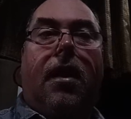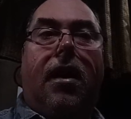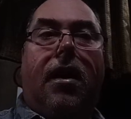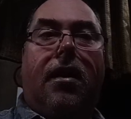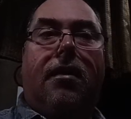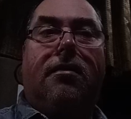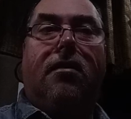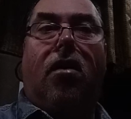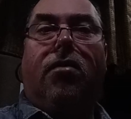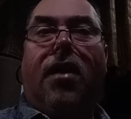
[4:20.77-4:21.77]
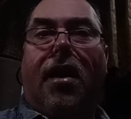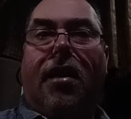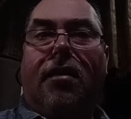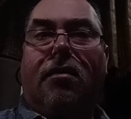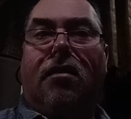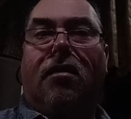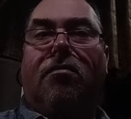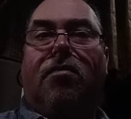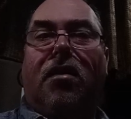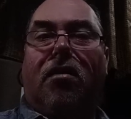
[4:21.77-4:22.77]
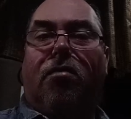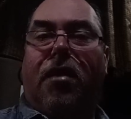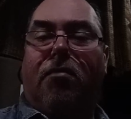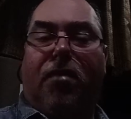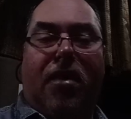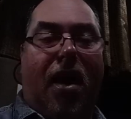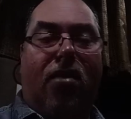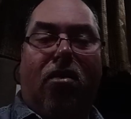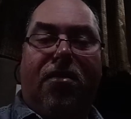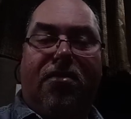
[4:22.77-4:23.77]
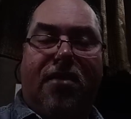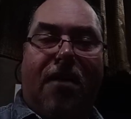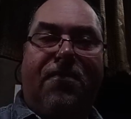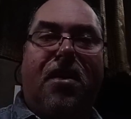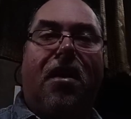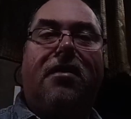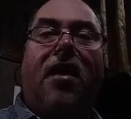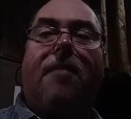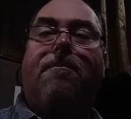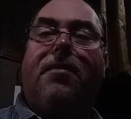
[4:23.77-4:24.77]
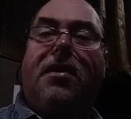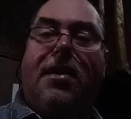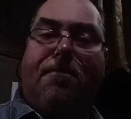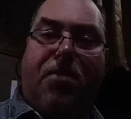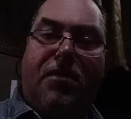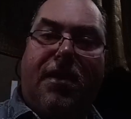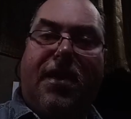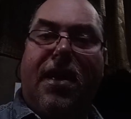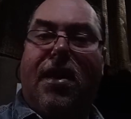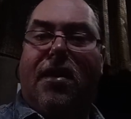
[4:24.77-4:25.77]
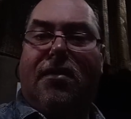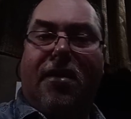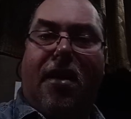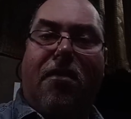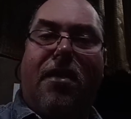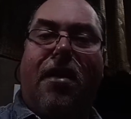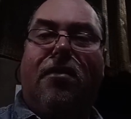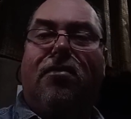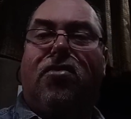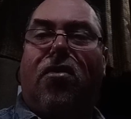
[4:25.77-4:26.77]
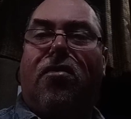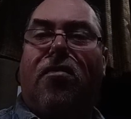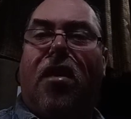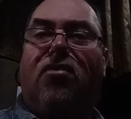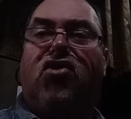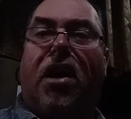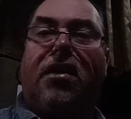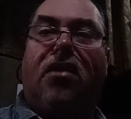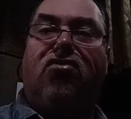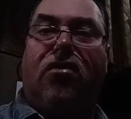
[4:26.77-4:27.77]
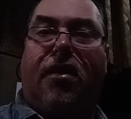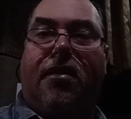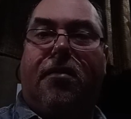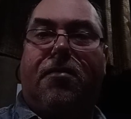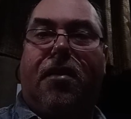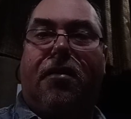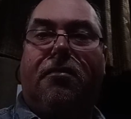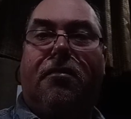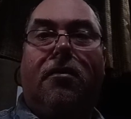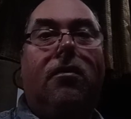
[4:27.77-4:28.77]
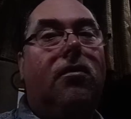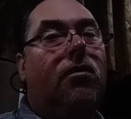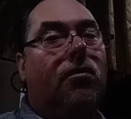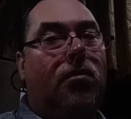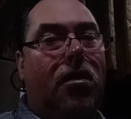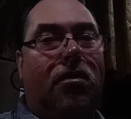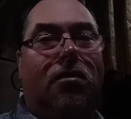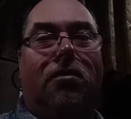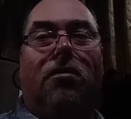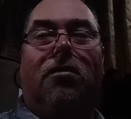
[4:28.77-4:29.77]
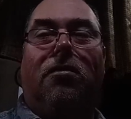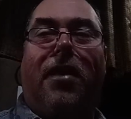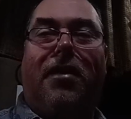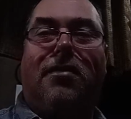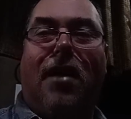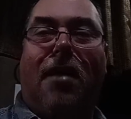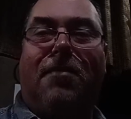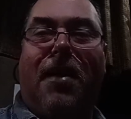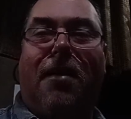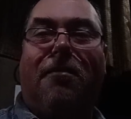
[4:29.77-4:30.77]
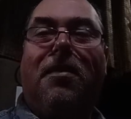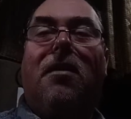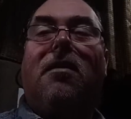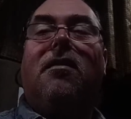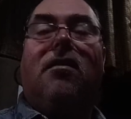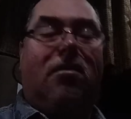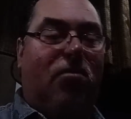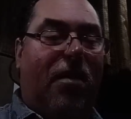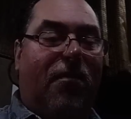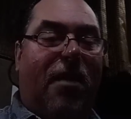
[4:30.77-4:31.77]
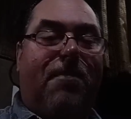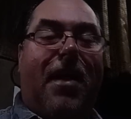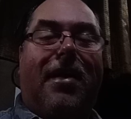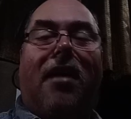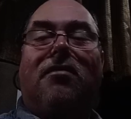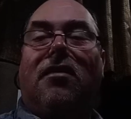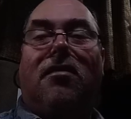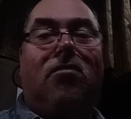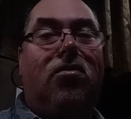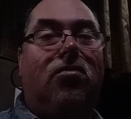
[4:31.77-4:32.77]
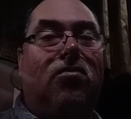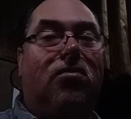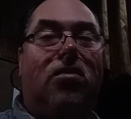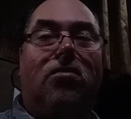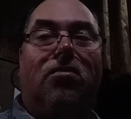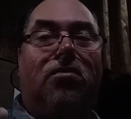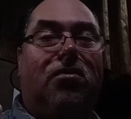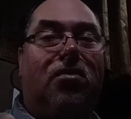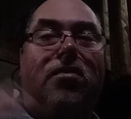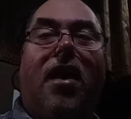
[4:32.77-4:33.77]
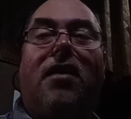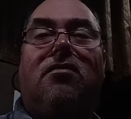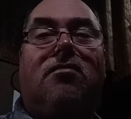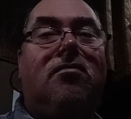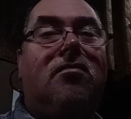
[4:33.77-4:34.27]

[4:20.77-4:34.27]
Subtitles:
and okay, we got all the stuff done. You put the key in the carry-on, turn her on, check engine light comes on. Whoa, wait, stop now. Went right back out, and I said, whoa, you guys